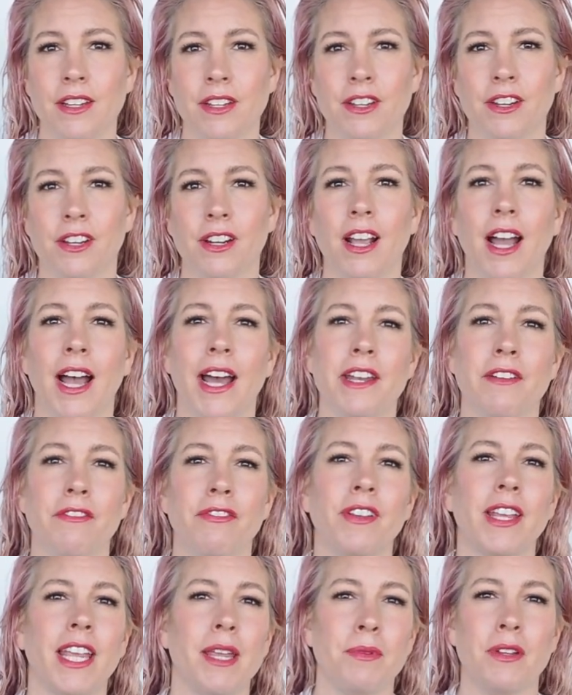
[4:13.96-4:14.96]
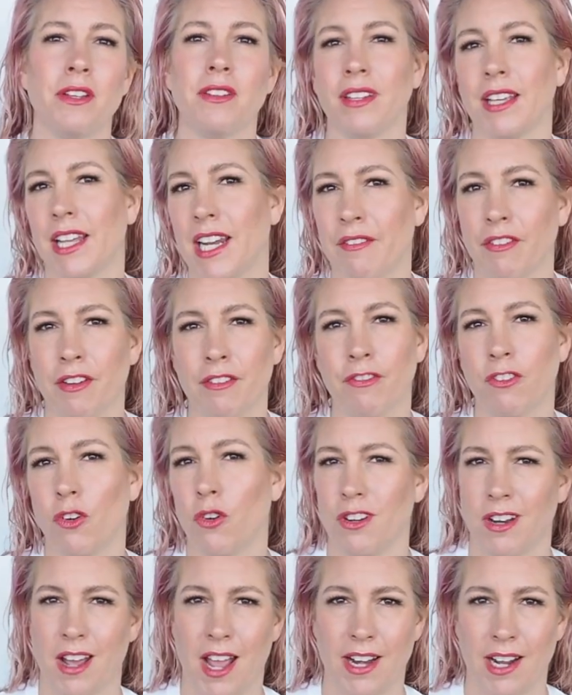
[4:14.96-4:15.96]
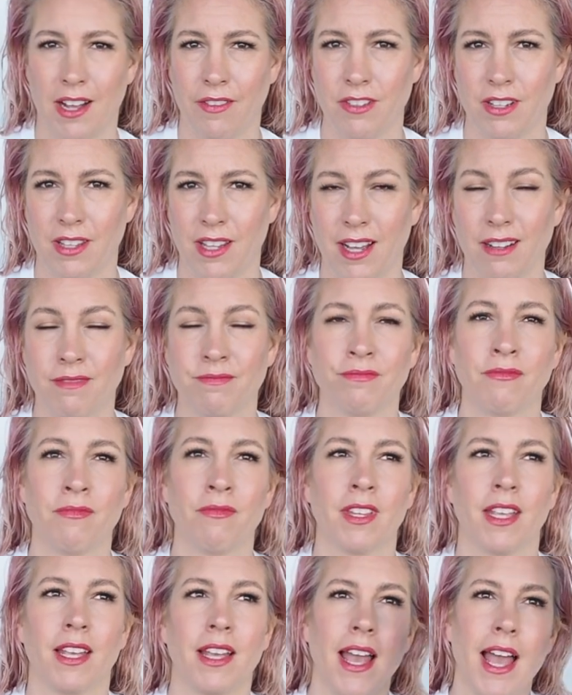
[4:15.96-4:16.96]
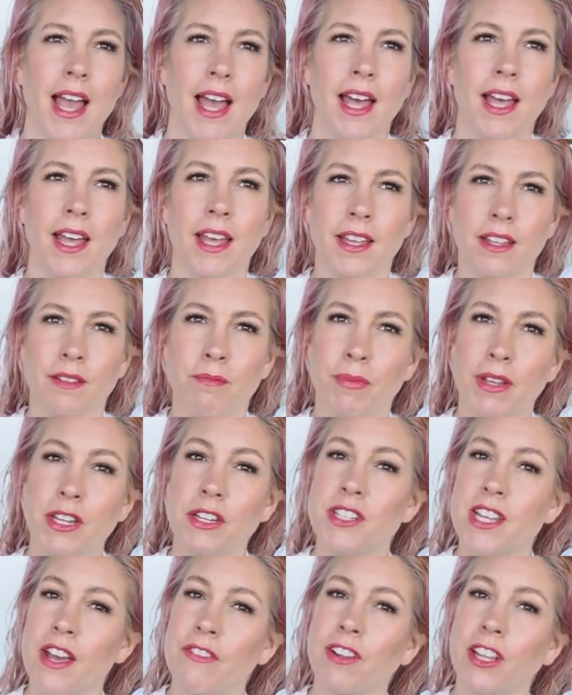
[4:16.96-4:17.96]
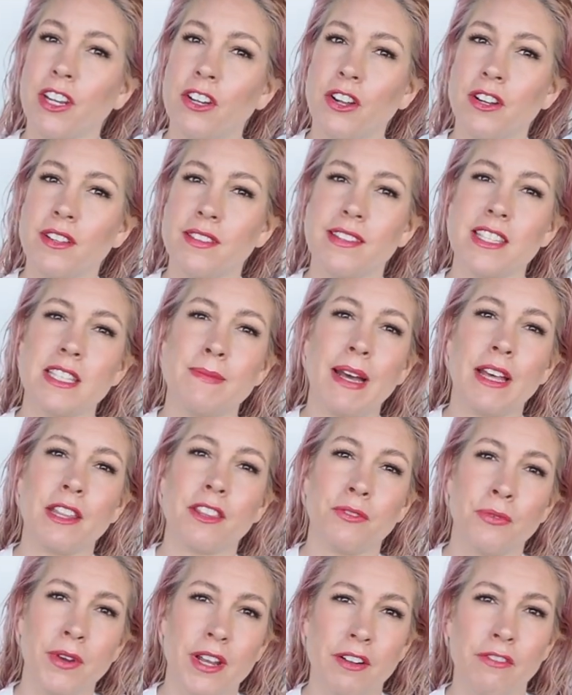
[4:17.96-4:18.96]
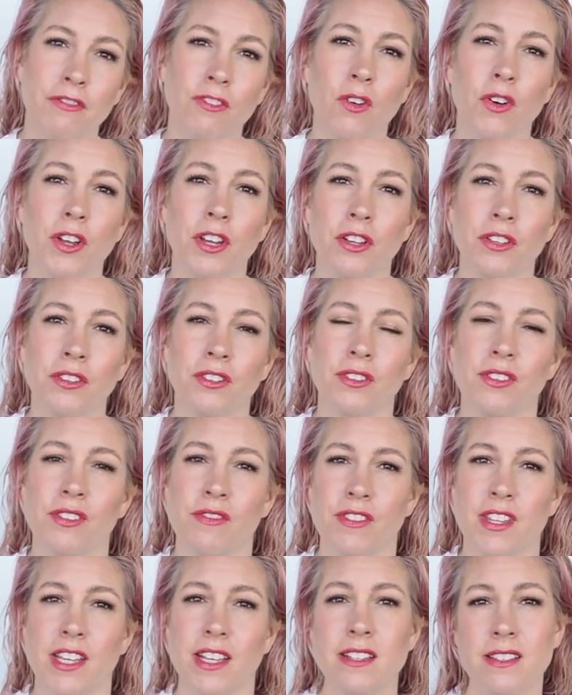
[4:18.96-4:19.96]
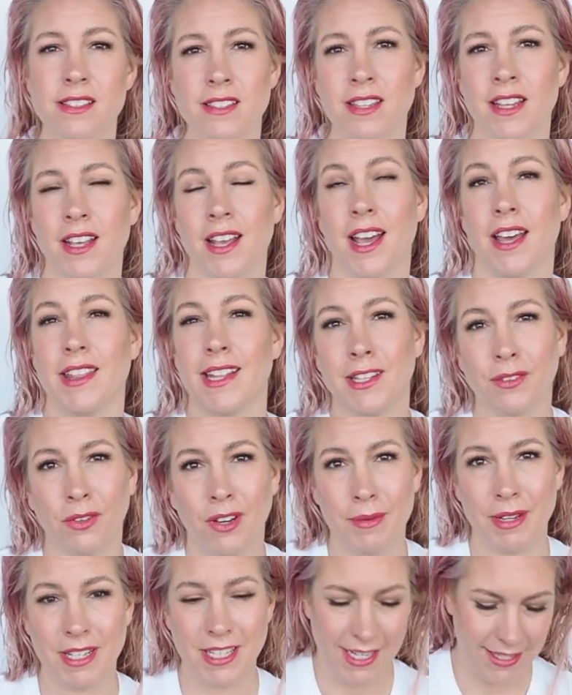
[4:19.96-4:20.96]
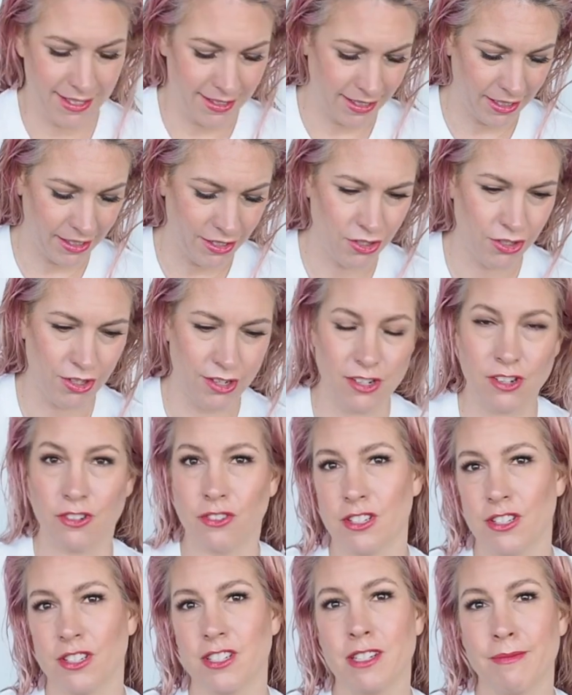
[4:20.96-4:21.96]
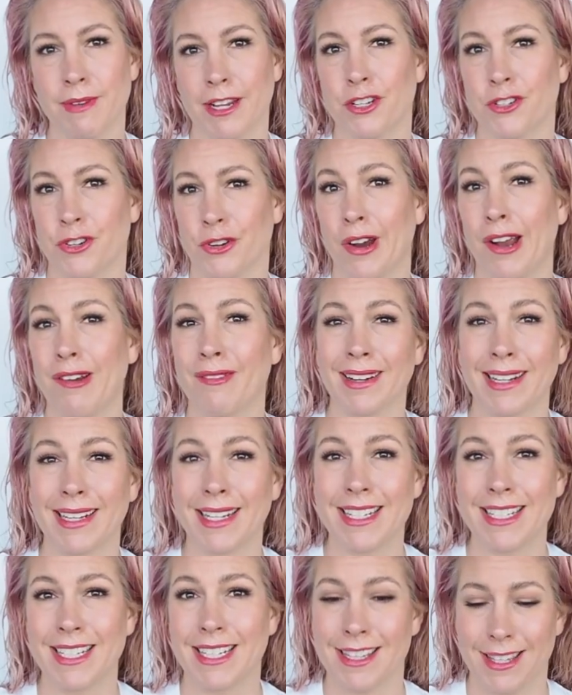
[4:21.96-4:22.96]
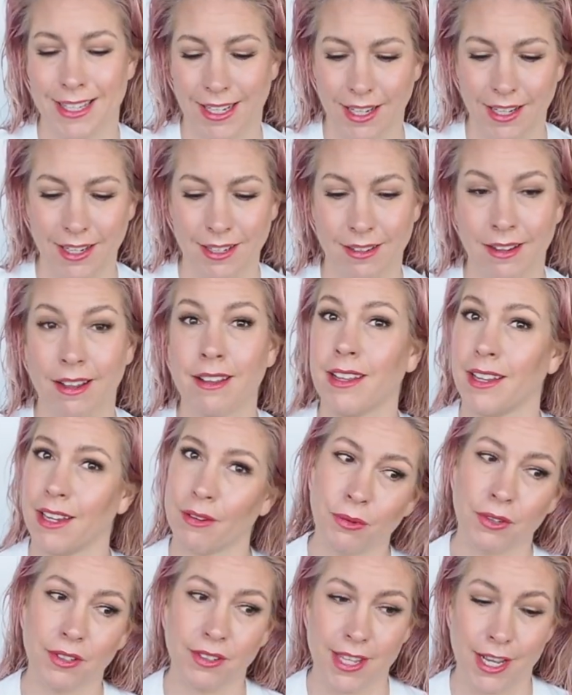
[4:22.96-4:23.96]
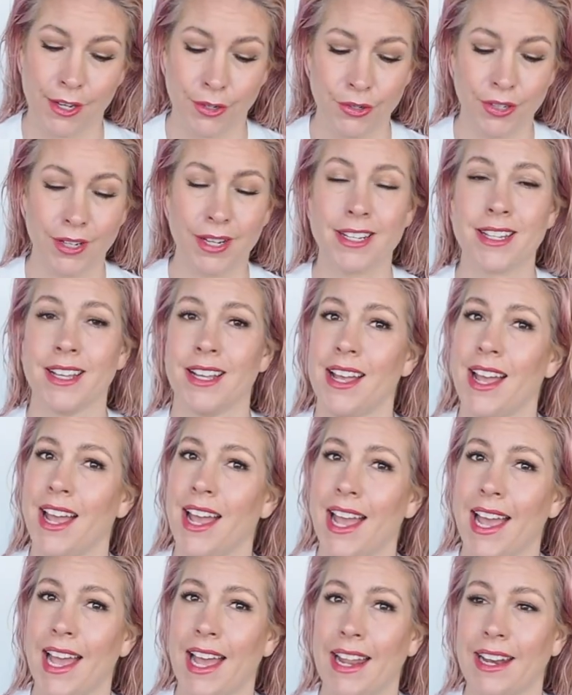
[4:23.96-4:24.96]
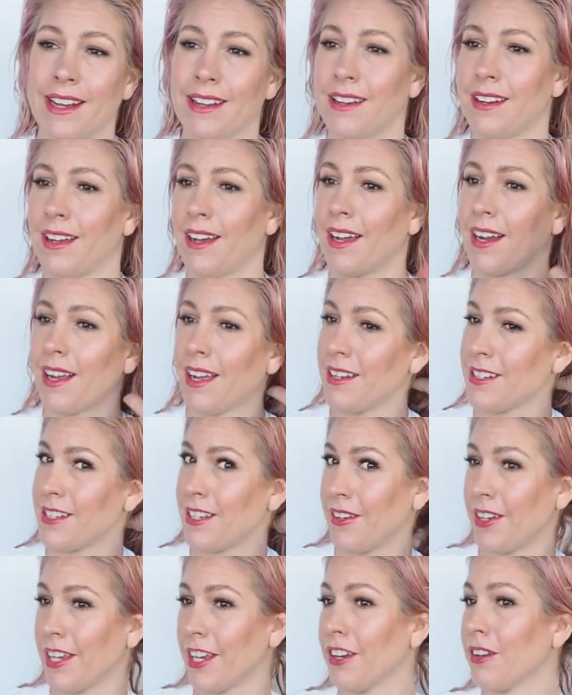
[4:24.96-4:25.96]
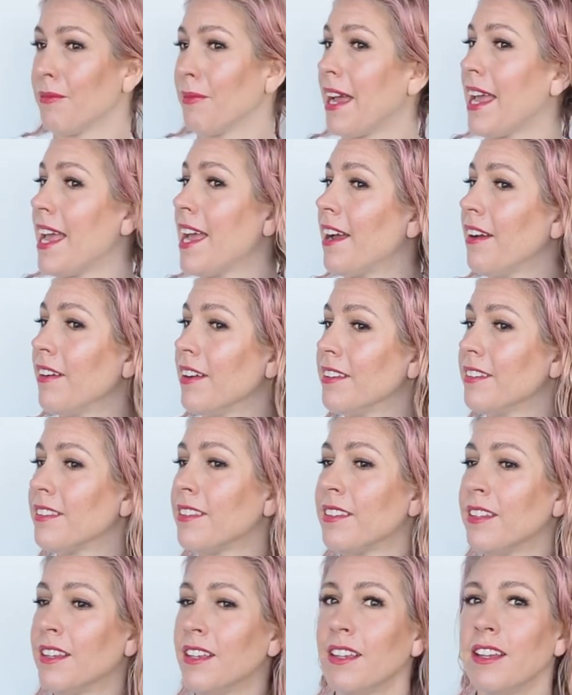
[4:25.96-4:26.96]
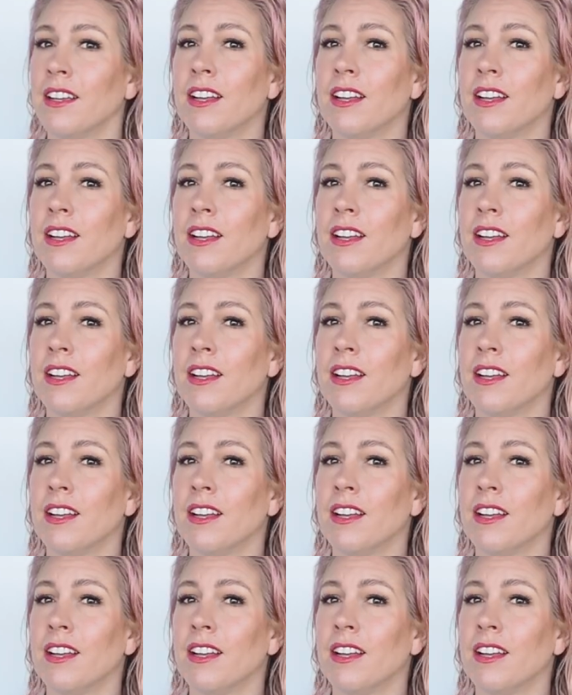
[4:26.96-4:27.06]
you can kind of keep using it every fortnight after that. But you definitely notice it's about 3 to 4 uses of this, and that's why I've been testing it so long, just to make sure I really did think it was that good. And I can't tell you, my hair is